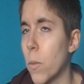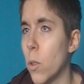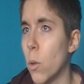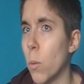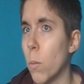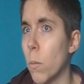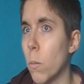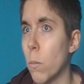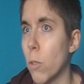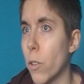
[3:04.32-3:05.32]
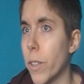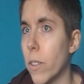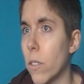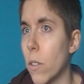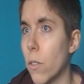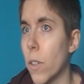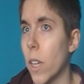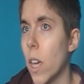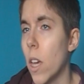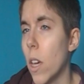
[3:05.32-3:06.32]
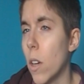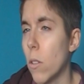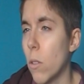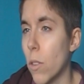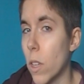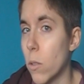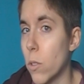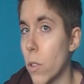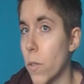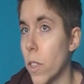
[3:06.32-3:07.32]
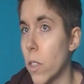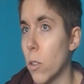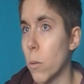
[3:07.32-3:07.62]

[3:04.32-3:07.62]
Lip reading: new pronouns and everything. Not that it was overly new,